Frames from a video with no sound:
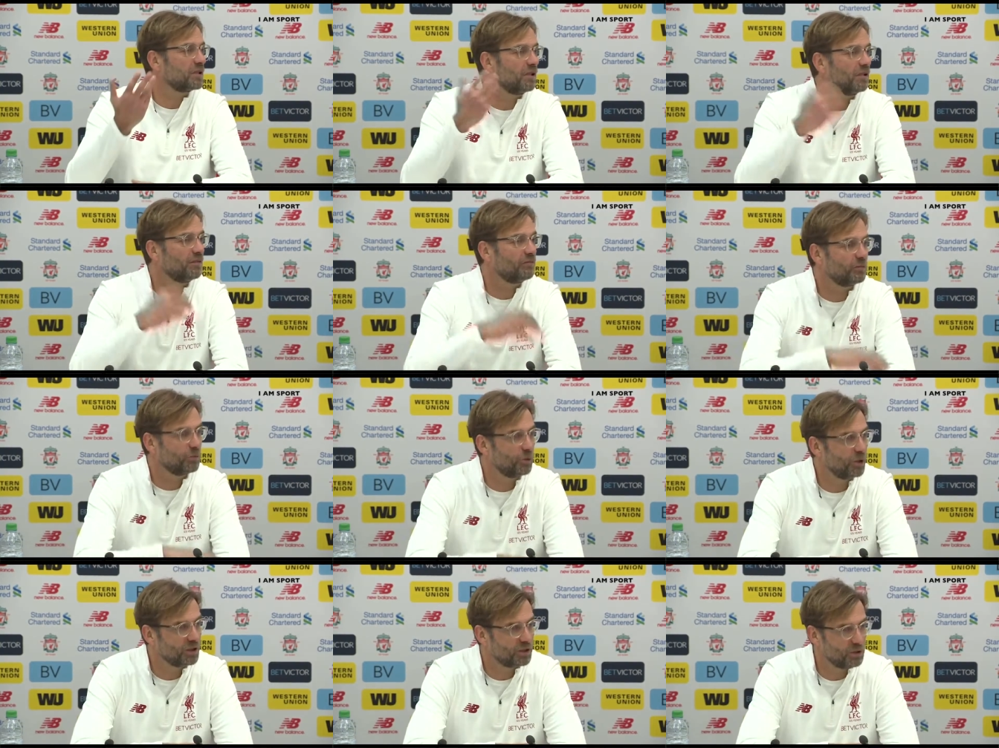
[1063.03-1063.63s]
So
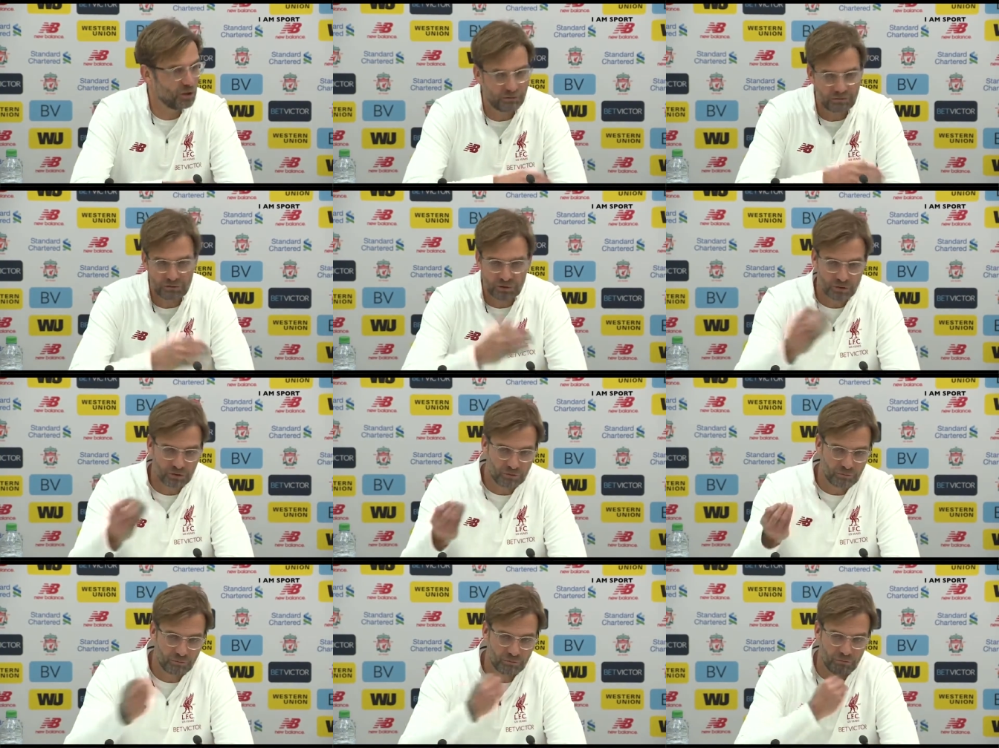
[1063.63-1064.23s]
if you want, you have
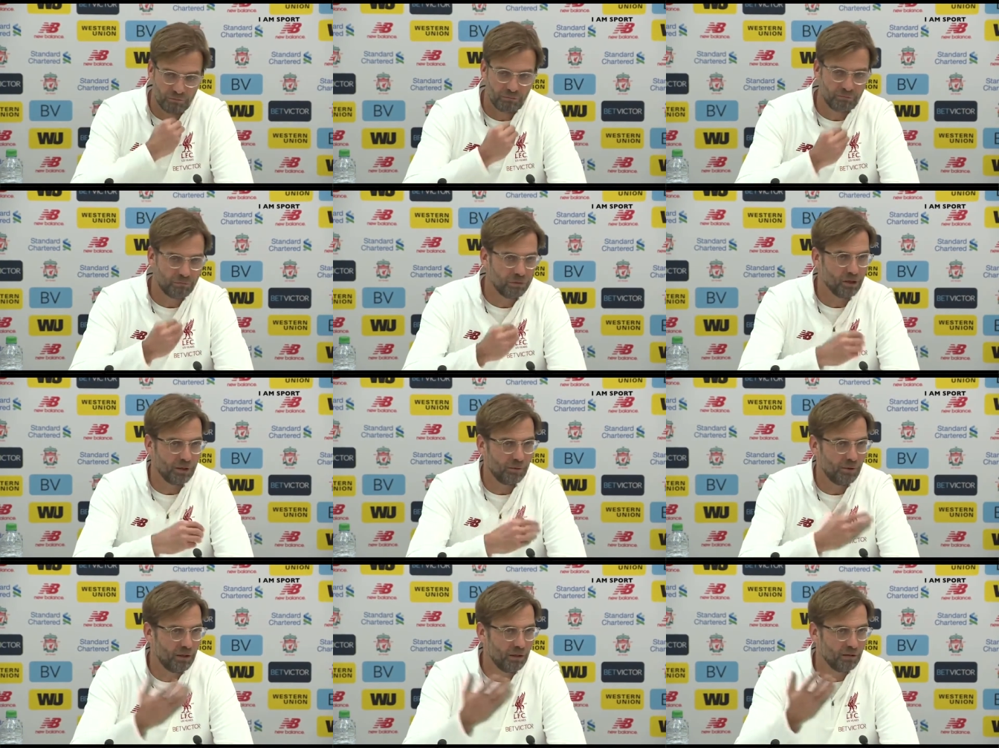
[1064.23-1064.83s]
to
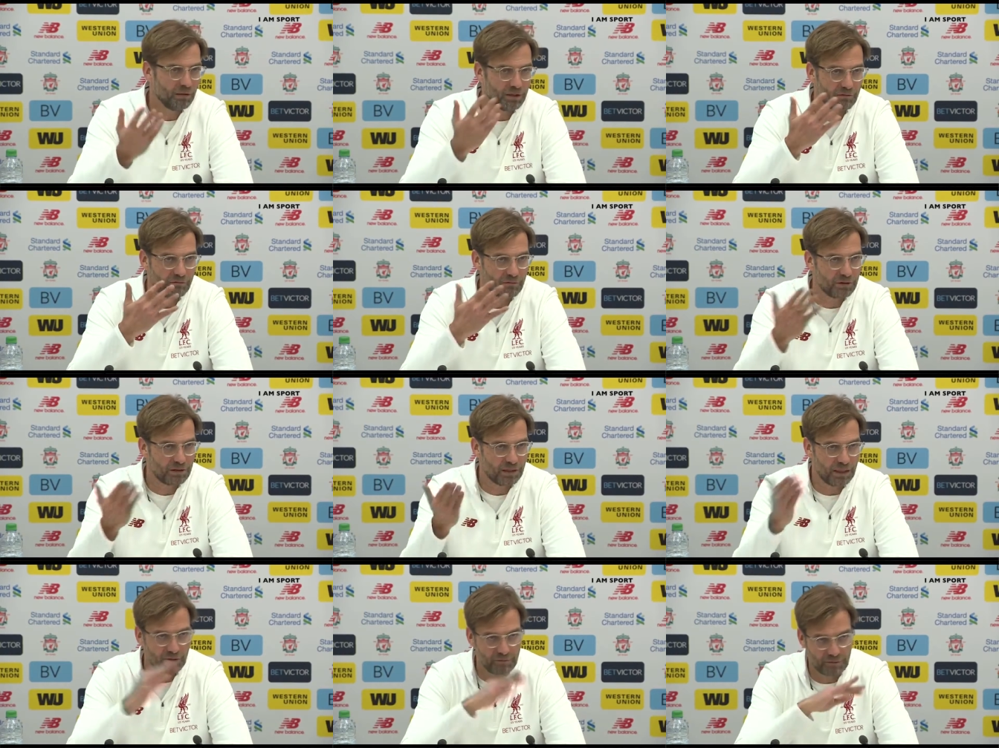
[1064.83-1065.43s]
pull him out, you
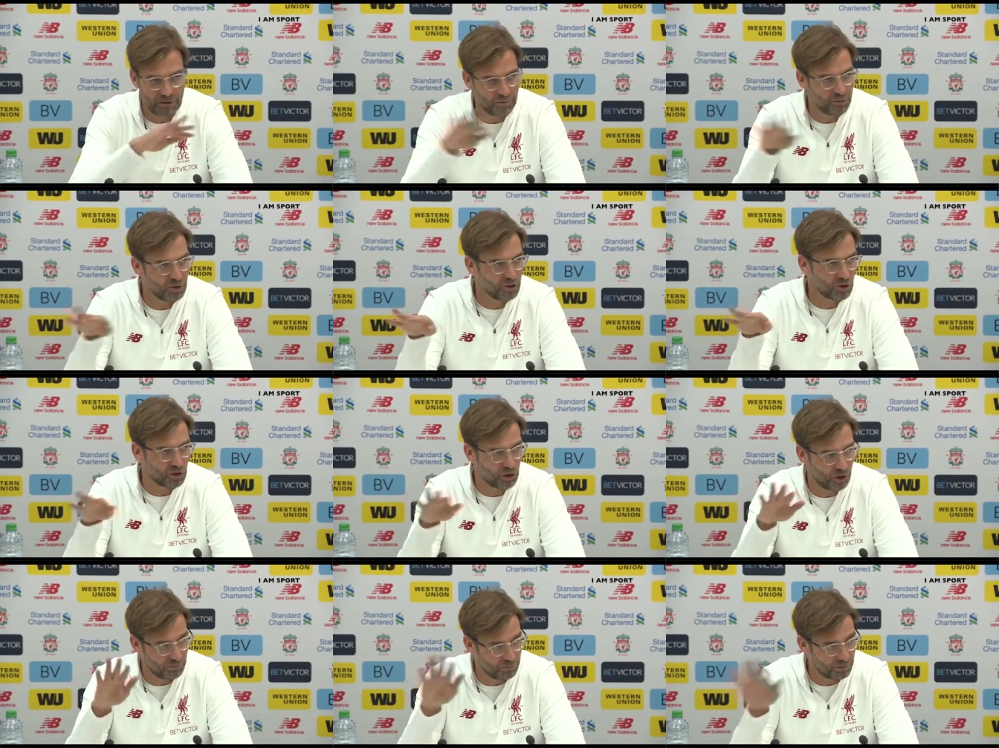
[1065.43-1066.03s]
have to tell him, come
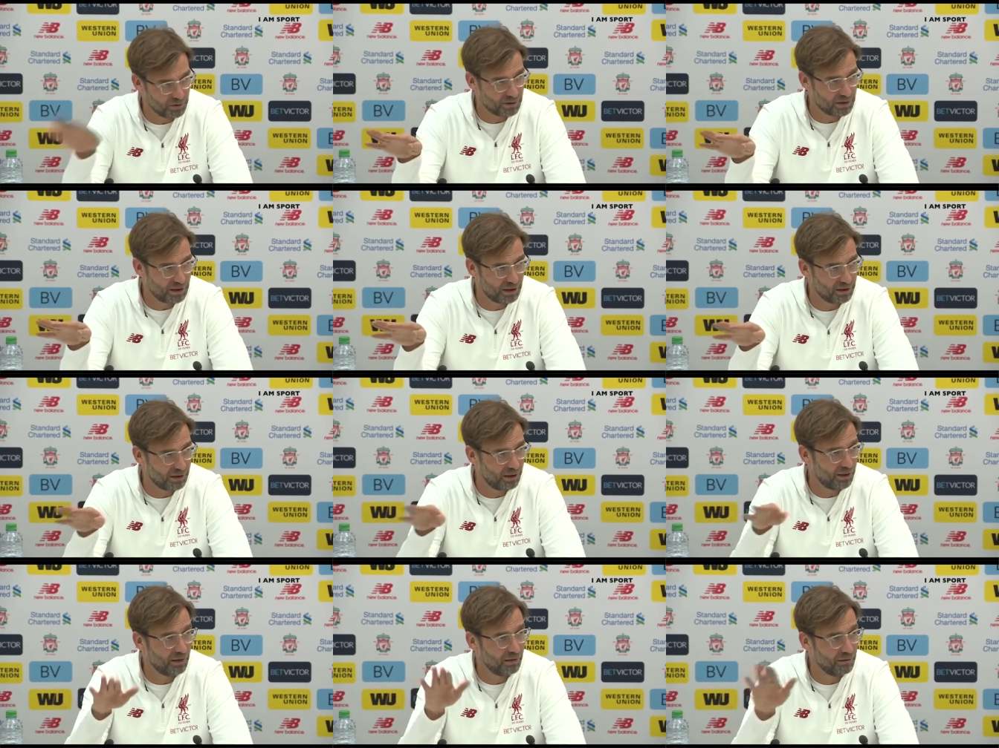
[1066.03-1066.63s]
on, stop,
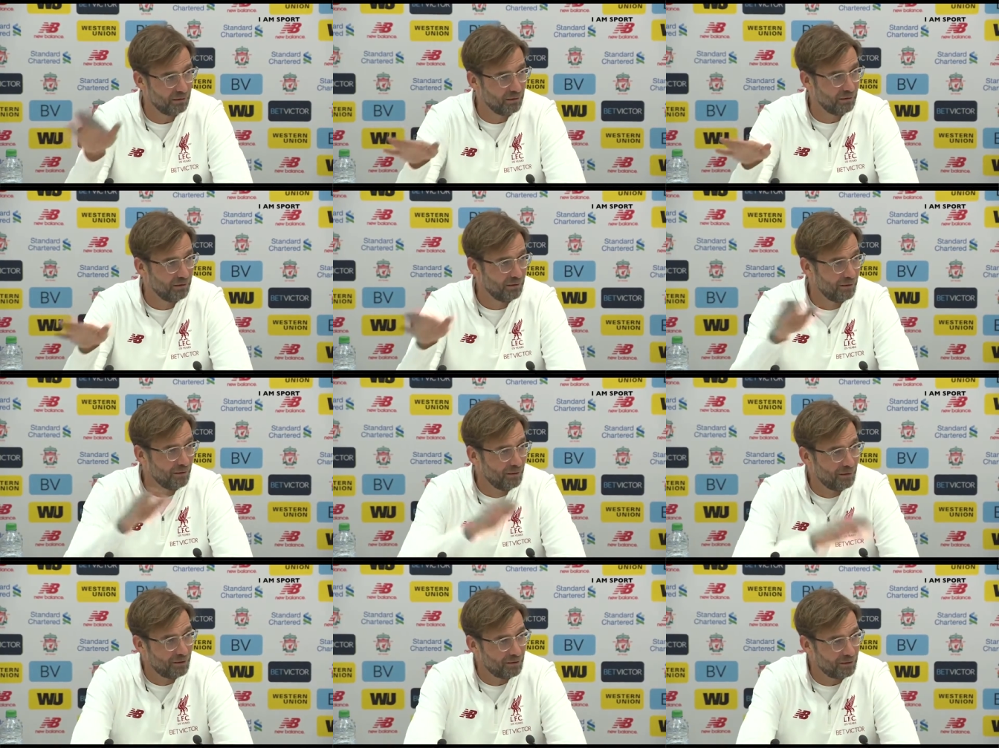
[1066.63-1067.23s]
sit here,
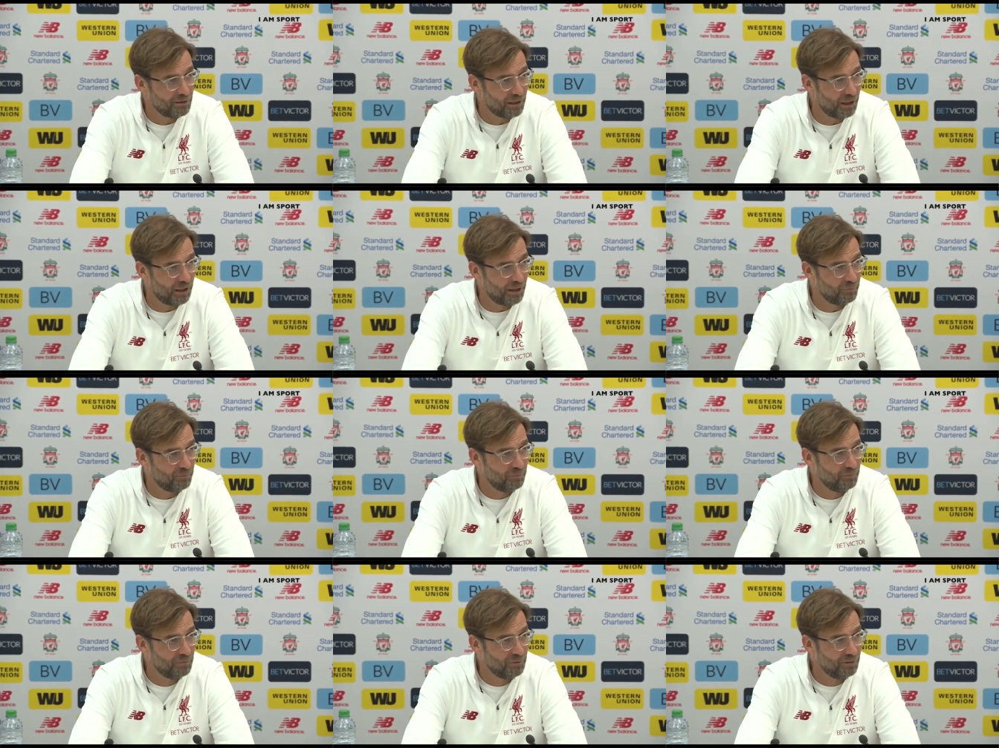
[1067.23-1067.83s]

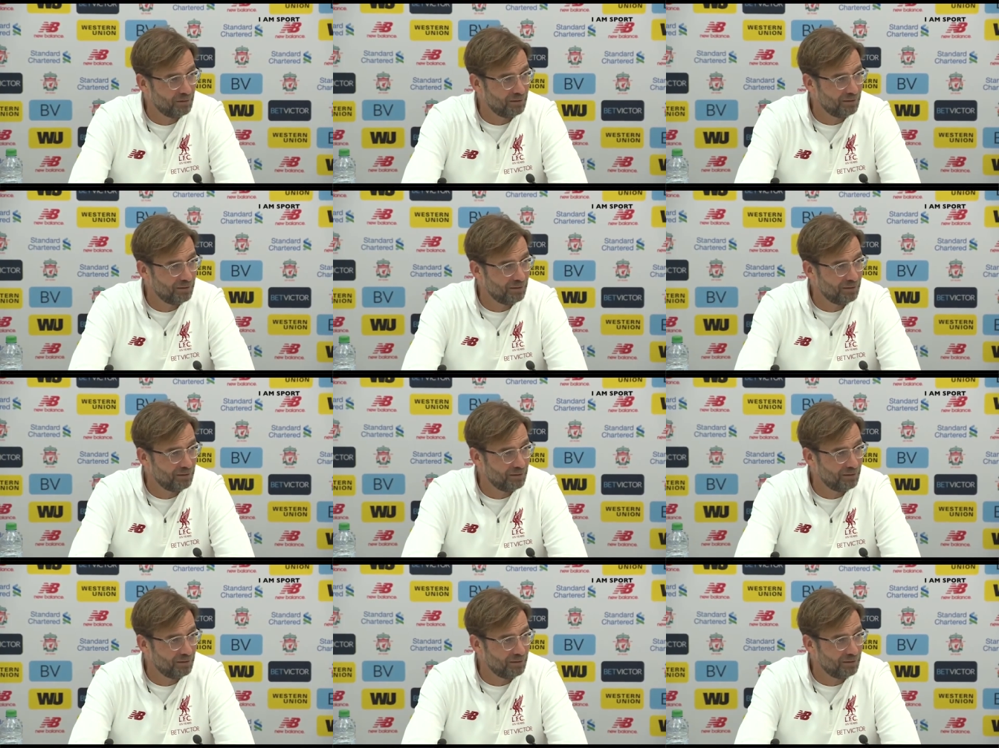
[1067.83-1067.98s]
calm.